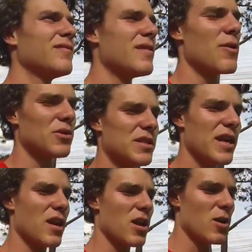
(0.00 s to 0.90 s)
that we're
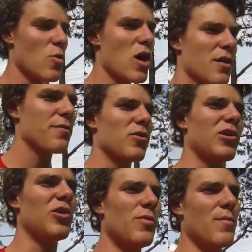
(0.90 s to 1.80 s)
staying on. I'll walk through a
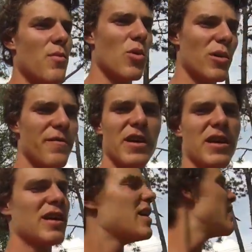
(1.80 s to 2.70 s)
little bit more of it
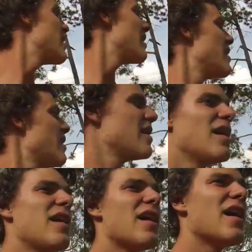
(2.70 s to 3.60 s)

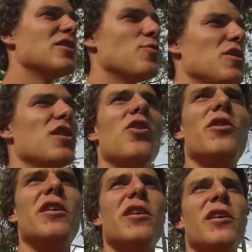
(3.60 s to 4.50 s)
as we go
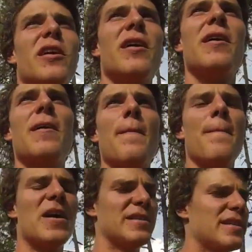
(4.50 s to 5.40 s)
here.
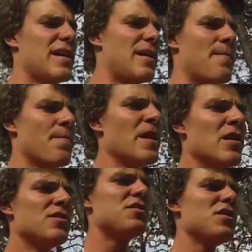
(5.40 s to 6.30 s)
But
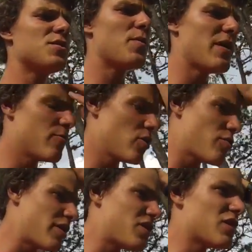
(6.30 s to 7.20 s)
just to explain real
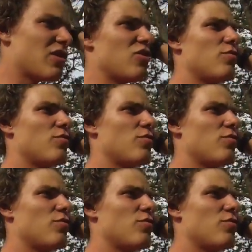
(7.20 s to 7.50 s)
quick, just a little